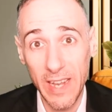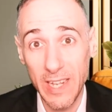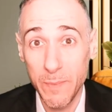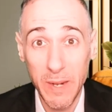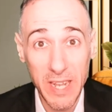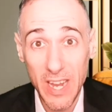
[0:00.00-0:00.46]

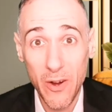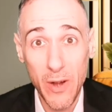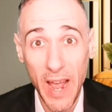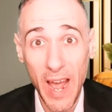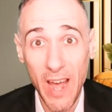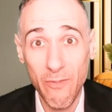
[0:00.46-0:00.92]
It's been a year
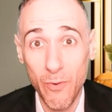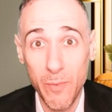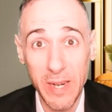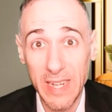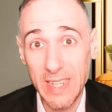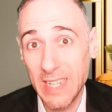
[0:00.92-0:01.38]
and a half. We've
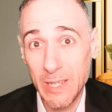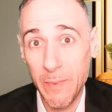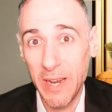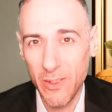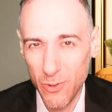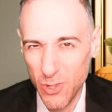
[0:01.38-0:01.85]
been
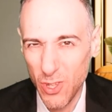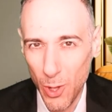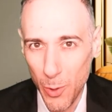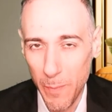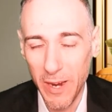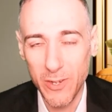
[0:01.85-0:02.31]
anticipating those
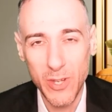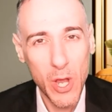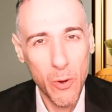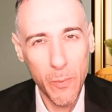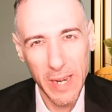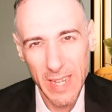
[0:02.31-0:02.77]
dollar bears.
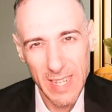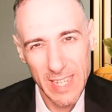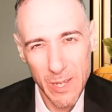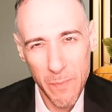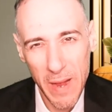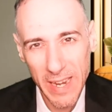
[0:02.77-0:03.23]
We've been
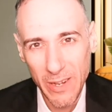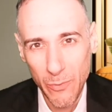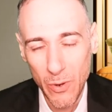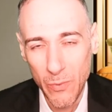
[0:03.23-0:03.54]
anticipating